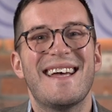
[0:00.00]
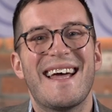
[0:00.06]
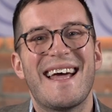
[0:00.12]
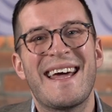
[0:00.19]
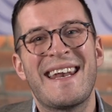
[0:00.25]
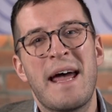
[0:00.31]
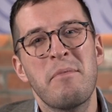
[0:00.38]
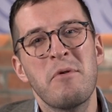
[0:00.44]

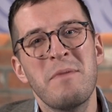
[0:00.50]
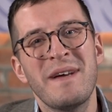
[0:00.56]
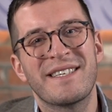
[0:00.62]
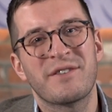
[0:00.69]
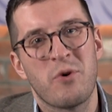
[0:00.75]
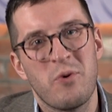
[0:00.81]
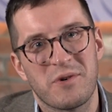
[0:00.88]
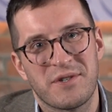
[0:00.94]
EnableMe's
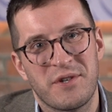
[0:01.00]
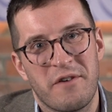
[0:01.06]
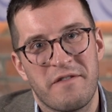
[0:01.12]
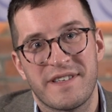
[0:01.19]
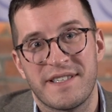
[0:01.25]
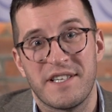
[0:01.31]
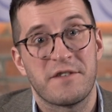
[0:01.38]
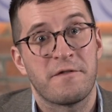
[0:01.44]
core
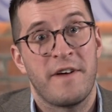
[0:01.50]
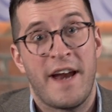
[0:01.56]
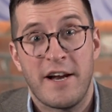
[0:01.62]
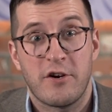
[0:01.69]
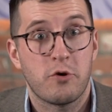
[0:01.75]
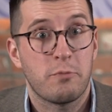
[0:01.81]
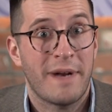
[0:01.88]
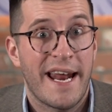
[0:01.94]
service is
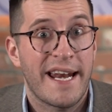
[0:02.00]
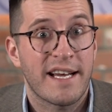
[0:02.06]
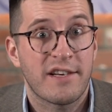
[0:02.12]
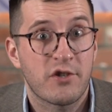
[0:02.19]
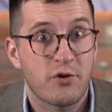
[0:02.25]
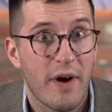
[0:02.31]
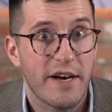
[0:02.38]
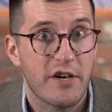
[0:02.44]
financial planning and
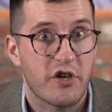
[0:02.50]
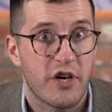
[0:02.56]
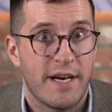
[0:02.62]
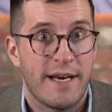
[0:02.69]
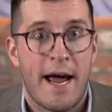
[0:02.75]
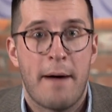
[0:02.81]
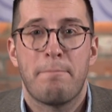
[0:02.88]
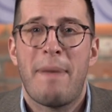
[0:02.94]
strategy.
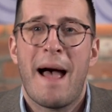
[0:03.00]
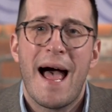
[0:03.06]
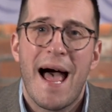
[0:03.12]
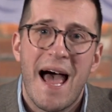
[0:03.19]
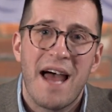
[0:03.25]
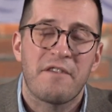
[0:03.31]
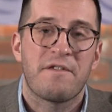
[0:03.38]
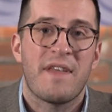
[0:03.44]
Now,
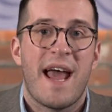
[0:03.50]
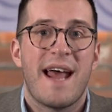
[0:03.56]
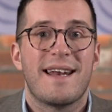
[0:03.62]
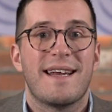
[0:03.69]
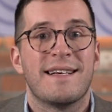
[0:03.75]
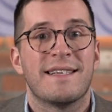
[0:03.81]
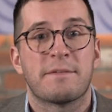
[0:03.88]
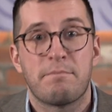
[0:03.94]
part of that
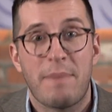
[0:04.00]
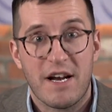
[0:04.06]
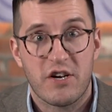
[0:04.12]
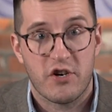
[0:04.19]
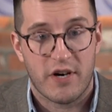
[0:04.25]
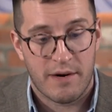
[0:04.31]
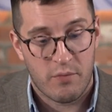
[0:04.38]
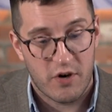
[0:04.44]
is
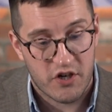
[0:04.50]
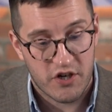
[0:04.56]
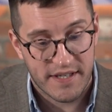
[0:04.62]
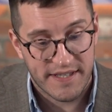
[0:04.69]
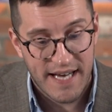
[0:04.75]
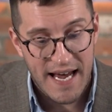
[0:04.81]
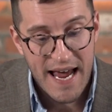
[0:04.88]
budgeting, which is